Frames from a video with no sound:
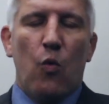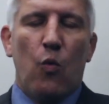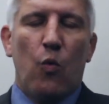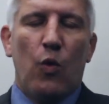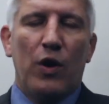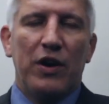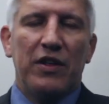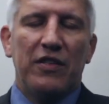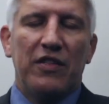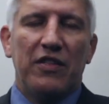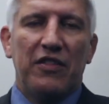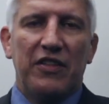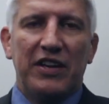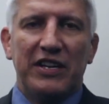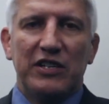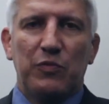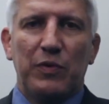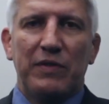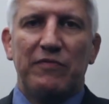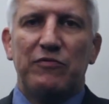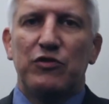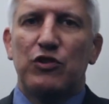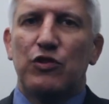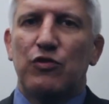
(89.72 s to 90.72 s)
One of the
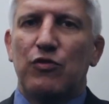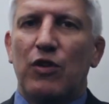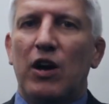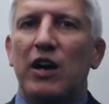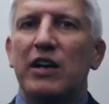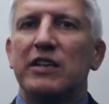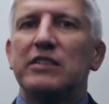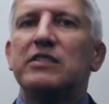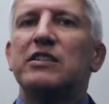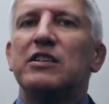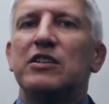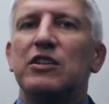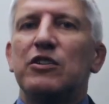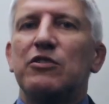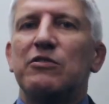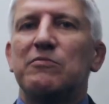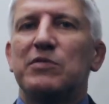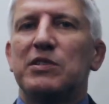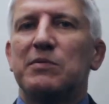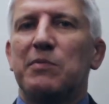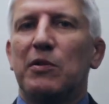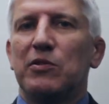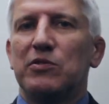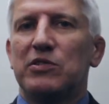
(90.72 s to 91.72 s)
things we've tried to do in
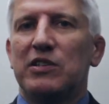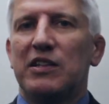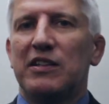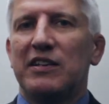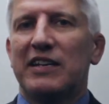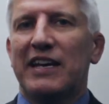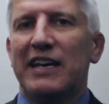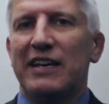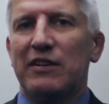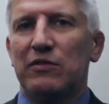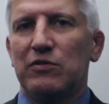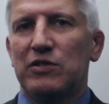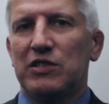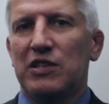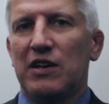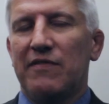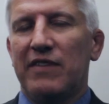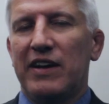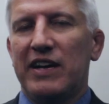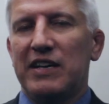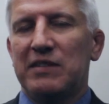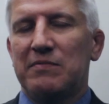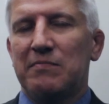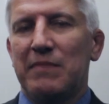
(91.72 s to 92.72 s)
response to the Keel
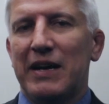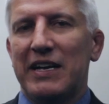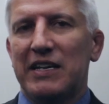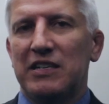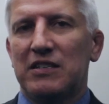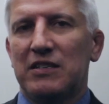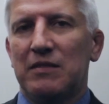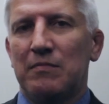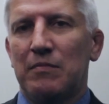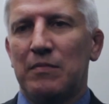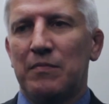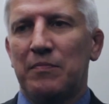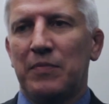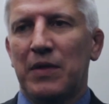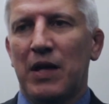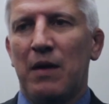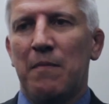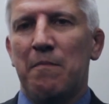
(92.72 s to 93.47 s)
survey is make some